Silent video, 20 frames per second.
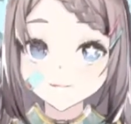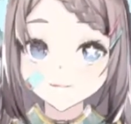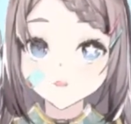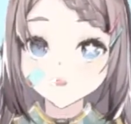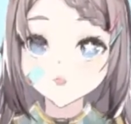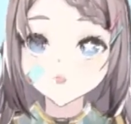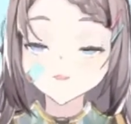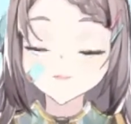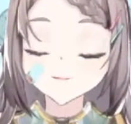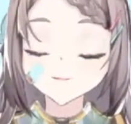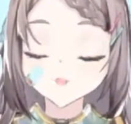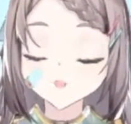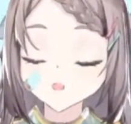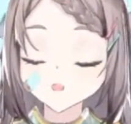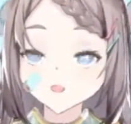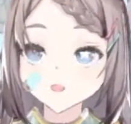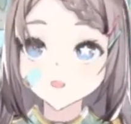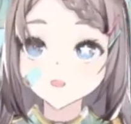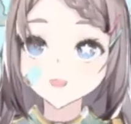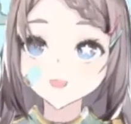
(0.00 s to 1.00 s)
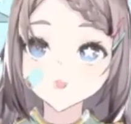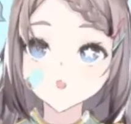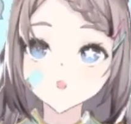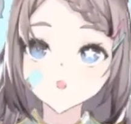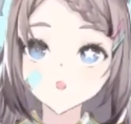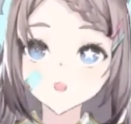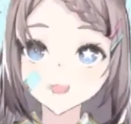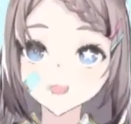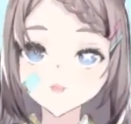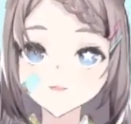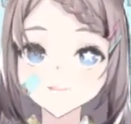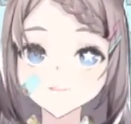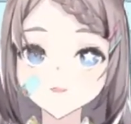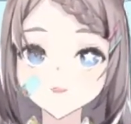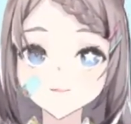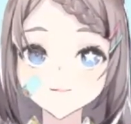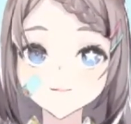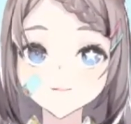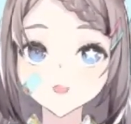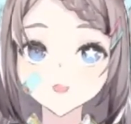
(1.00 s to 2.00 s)
we ourselves will be
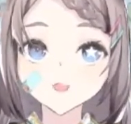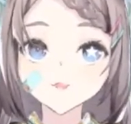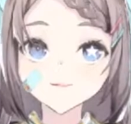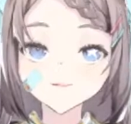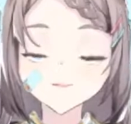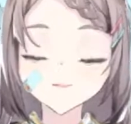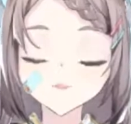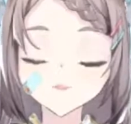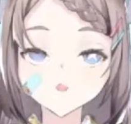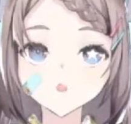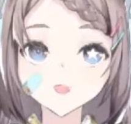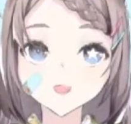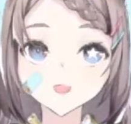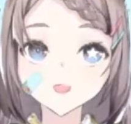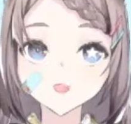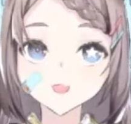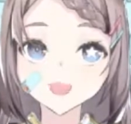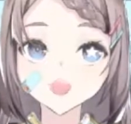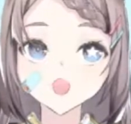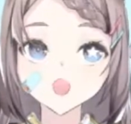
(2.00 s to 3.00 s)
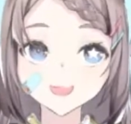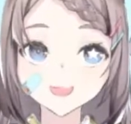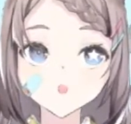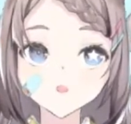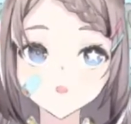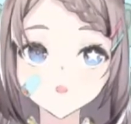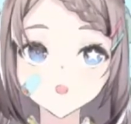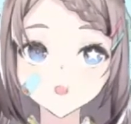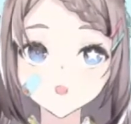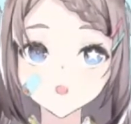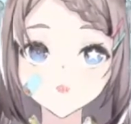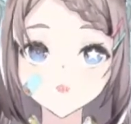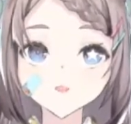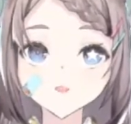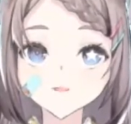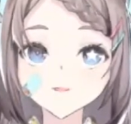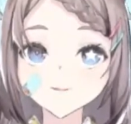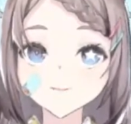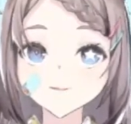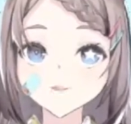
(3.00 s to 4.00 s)
able to know which
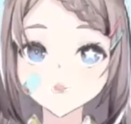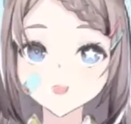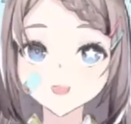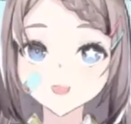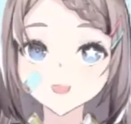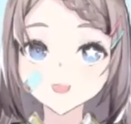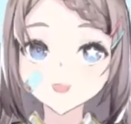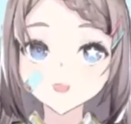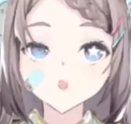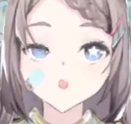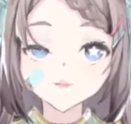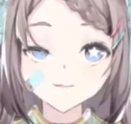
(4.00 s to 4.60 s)
sort of